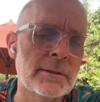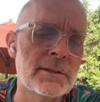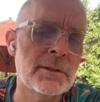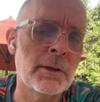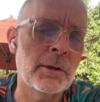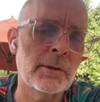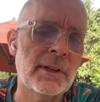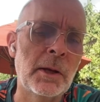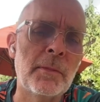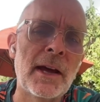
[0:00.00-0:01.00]
So
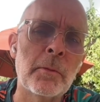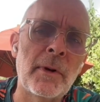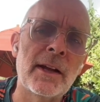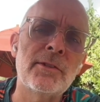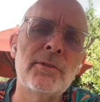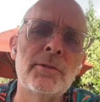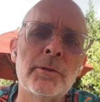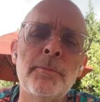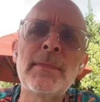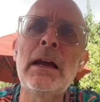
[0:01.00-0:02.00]
keep that in mind
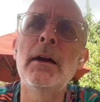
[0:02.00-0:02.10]
too.